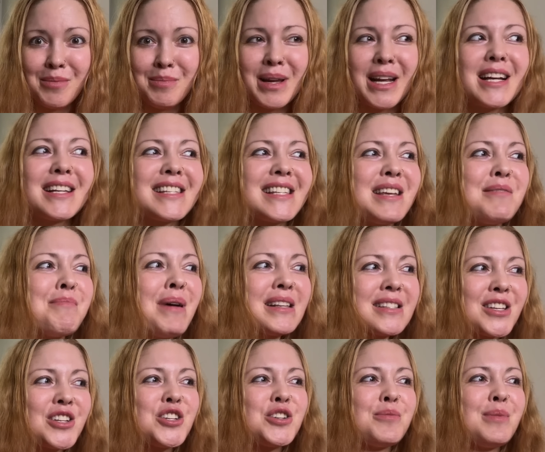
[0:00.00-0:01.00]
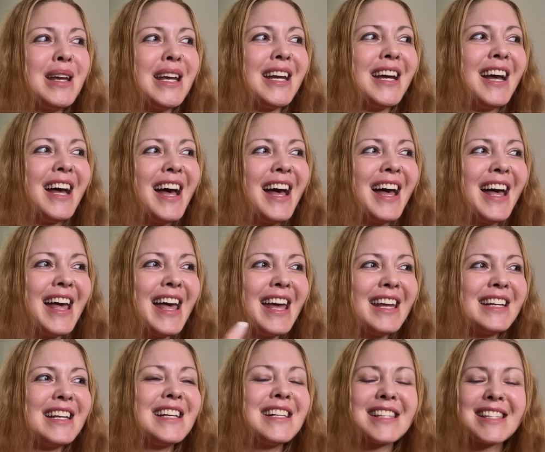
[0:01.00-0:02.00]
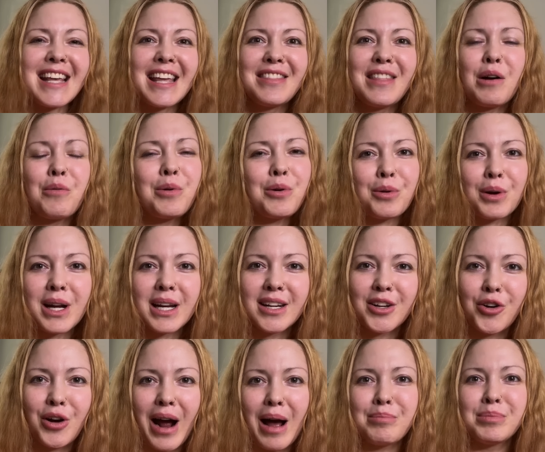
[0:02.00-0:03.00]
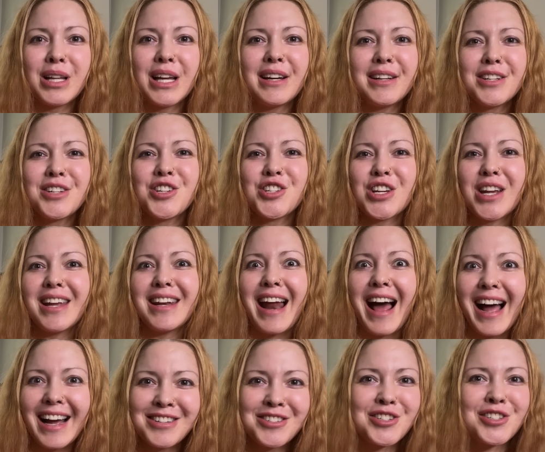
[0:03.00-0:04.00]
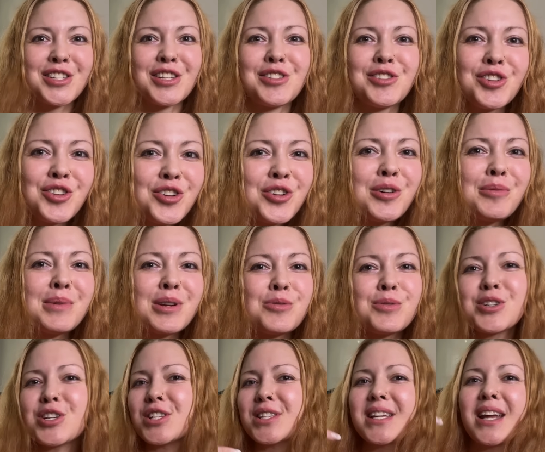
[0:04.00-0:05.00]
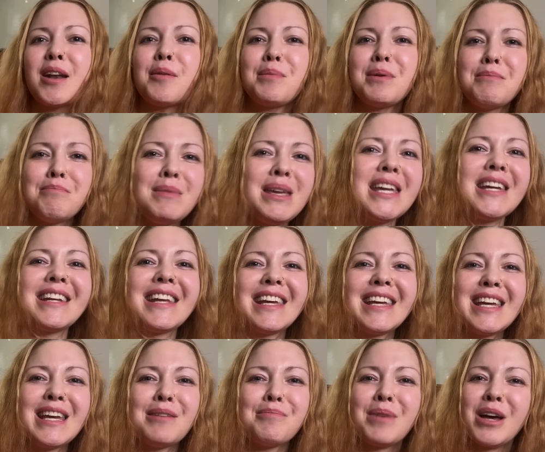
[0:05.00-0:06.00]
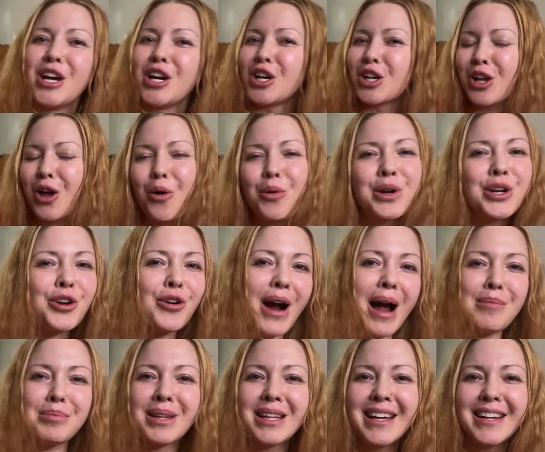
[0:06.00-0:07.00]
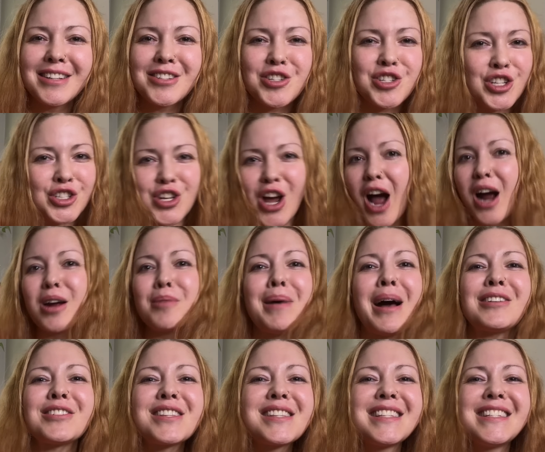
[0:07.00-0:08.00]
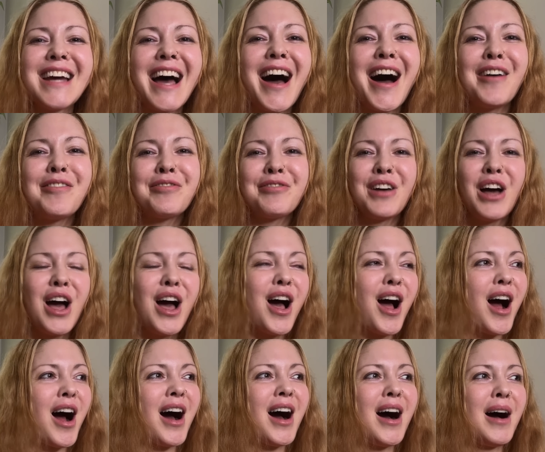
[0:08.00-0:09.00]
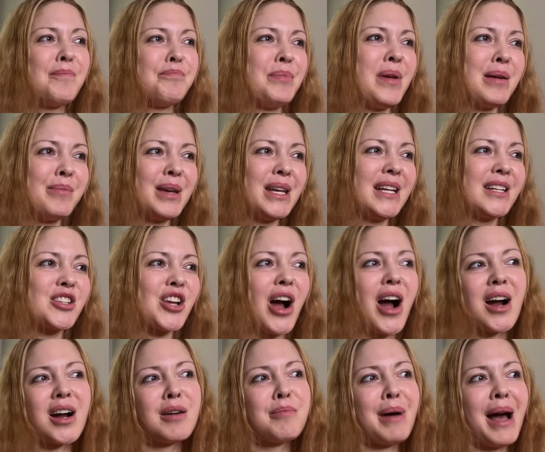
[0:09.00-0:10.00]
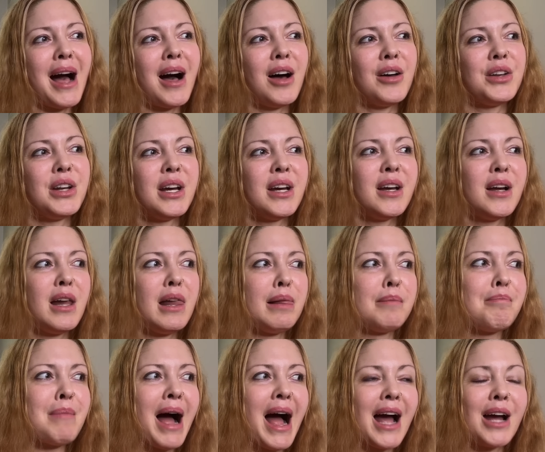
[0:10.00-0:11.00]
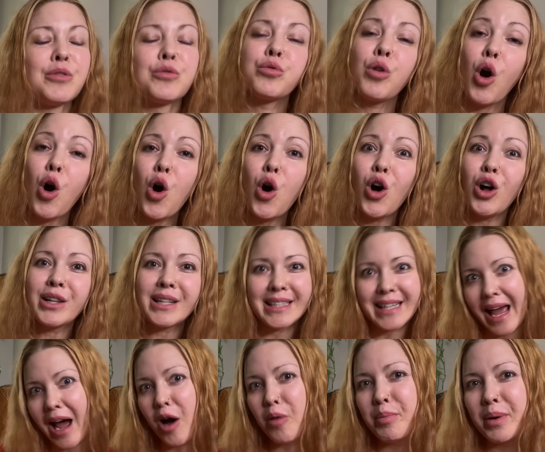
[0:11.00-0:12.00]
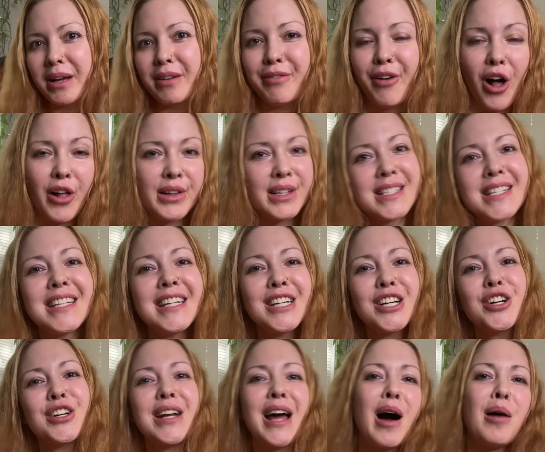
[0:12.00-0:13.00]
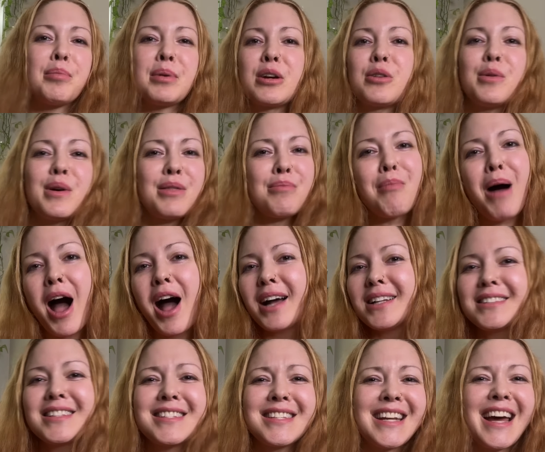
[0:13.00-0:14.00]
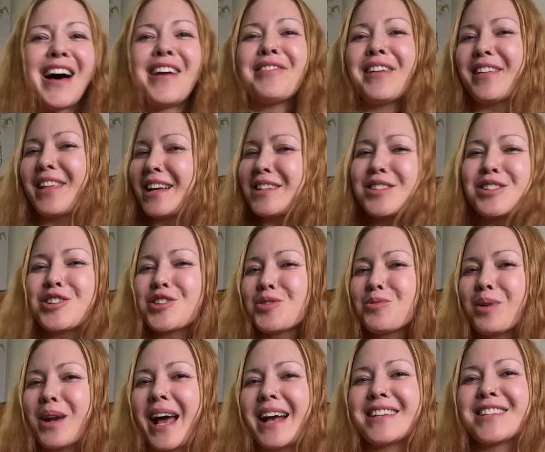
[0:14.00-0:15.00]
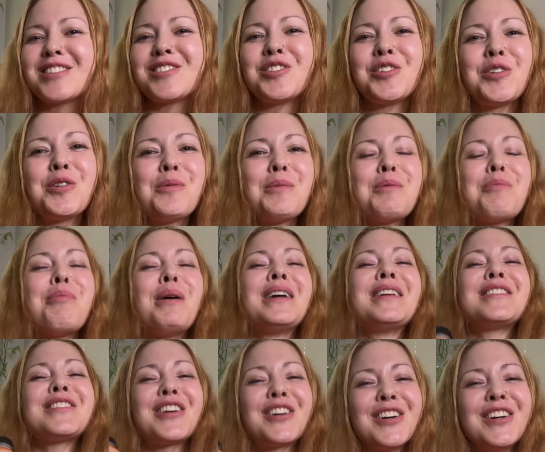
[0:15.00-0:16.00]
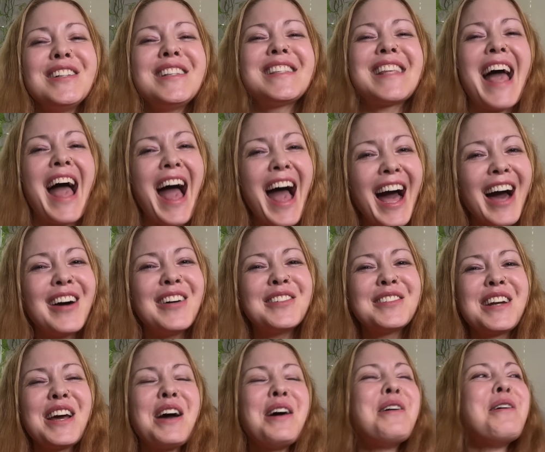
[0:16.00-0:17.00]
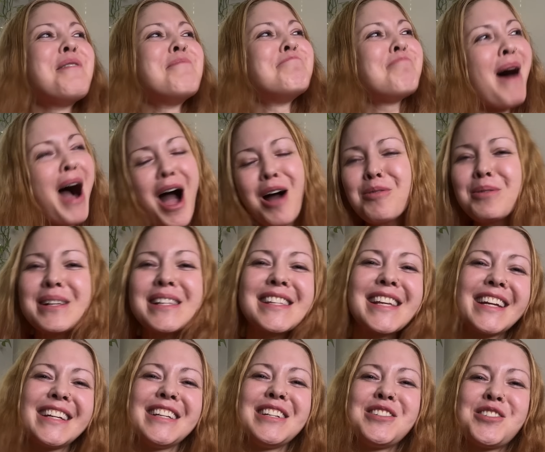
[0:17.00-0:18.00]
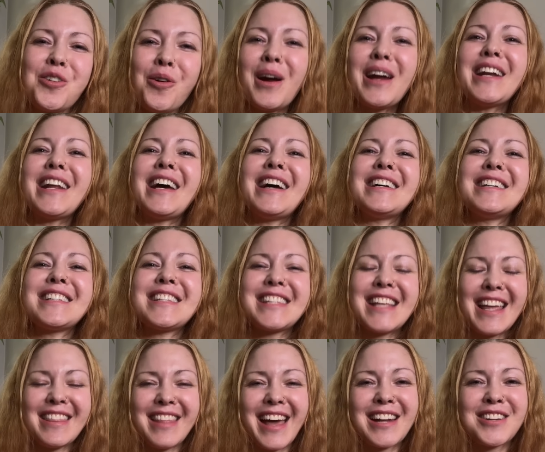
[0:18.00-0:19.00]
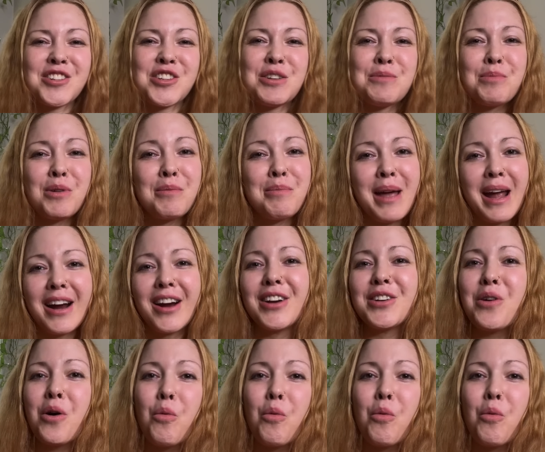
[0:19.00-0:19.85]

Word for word: Because he messaged me and he said that we were gonna grab lunch. And I just assumed it was just gonna be me and him going to grab lunch to talk about stuff, um, maybe talk about my role in helping volunteer and helping with mom's stuff. That's just what I assumed, but turns out Ma was gonna join us and that she prepared a